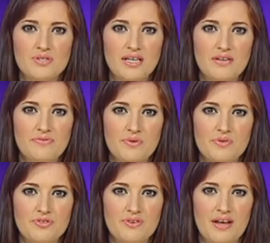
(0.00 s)
And if you're
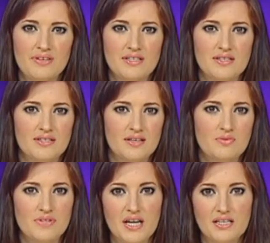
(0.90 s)
travelling to the sun
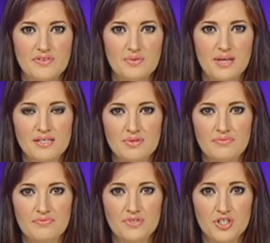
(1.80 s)
over the next few weeks with
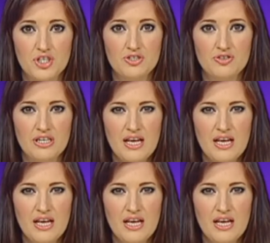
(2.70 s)
children,